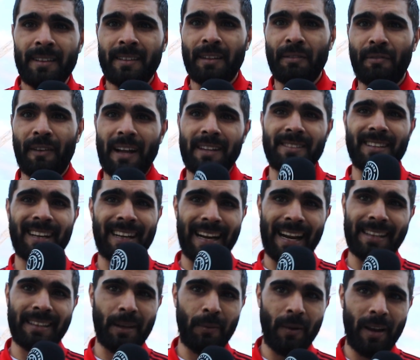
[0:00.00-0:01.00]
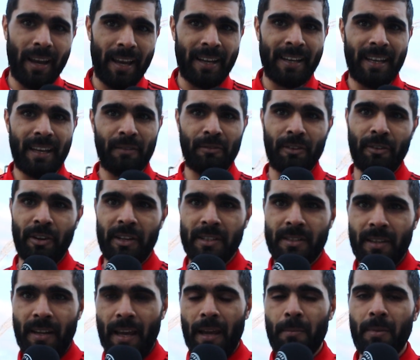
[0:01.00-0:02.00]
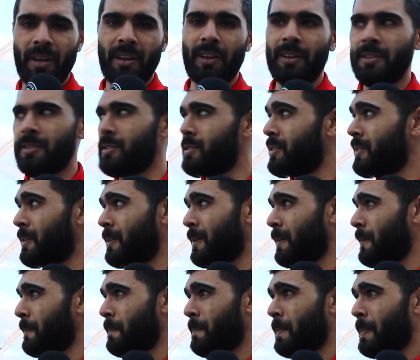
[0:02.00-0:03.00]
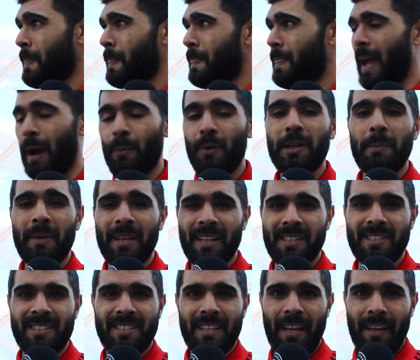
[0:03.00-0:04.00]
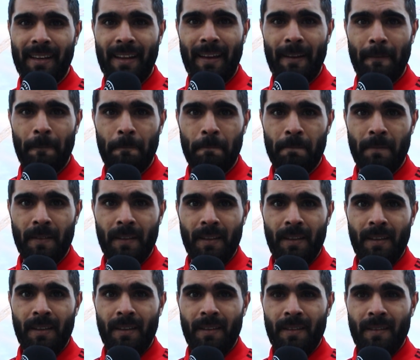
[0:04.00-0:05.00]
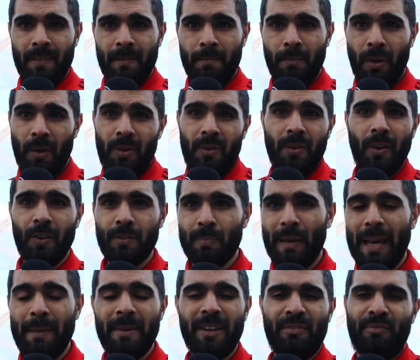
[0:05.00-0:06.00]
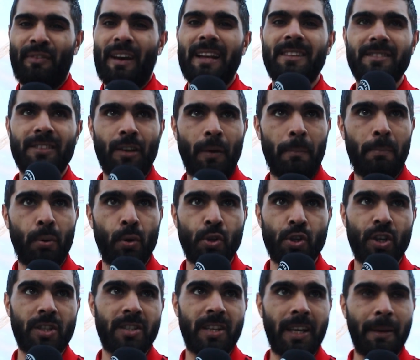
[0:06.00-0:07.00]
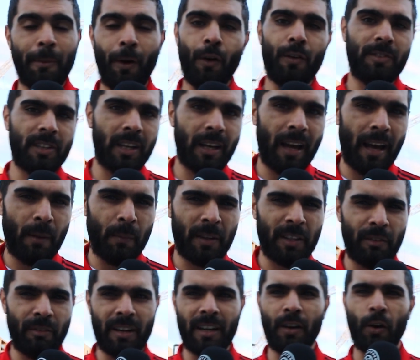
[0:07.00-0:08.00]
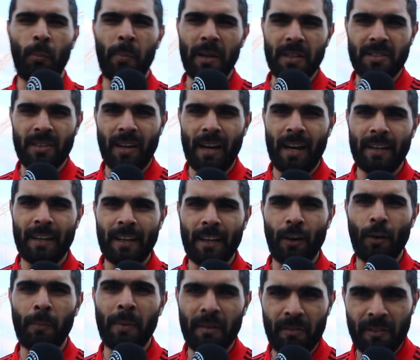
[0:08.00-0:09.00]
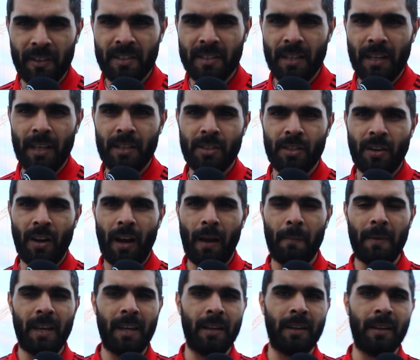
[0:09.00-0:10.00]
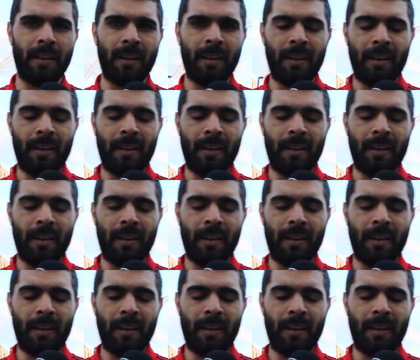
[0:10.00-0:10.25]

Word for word: The fans are glad they weren't in here for it today because that would have been a sickener. But who knows, maybe the fans can push your team over the line when they're a little bit tired, a little bit fatigued, you know what I mean?